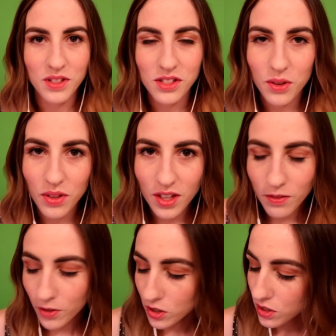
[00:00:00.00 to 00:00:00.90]
So the
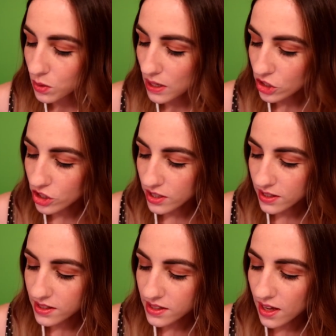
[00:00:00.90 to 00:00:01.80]
first
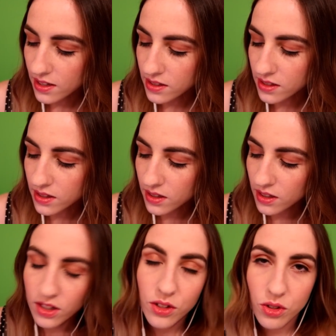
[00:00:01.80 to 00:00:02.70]
question says,
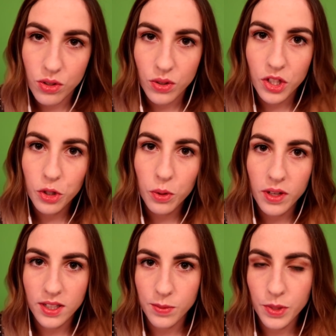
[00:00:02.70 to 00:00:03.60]
do you
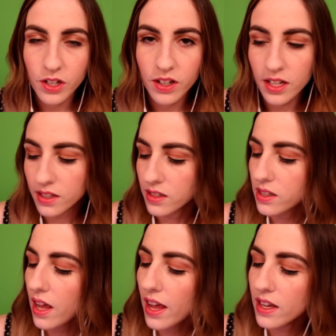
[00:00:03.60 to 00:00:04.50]

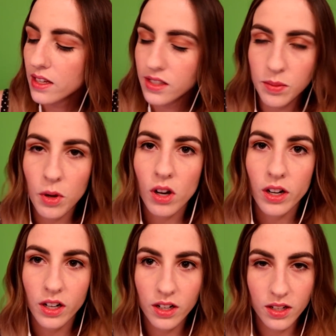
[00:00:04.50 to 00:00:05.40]
experience
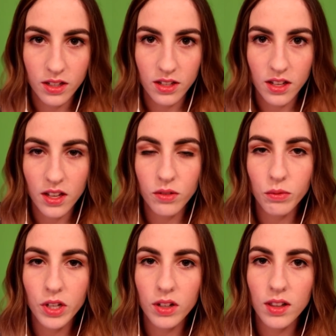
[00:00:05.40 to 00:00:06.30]
ASMR in
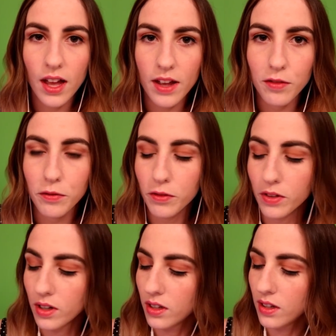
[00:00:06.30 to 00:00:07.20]
real life?
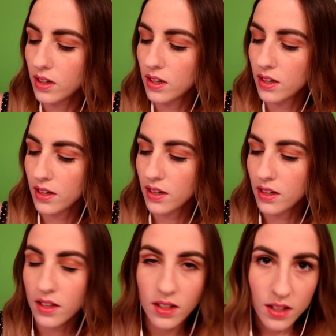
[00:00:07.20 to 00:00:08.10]

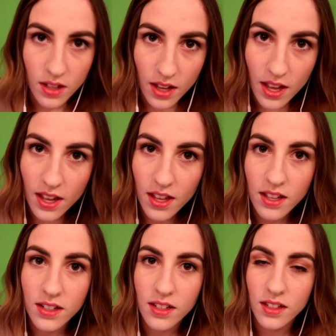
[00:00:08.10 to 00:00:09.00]

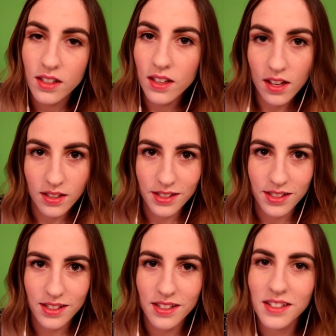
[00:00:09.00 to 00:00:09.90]
And
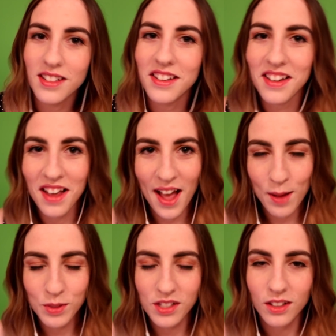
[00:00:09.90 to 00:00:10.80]
yes,
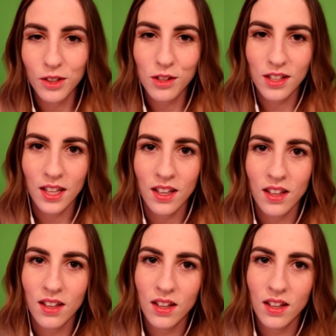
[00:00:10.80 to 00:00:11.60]
absolutely.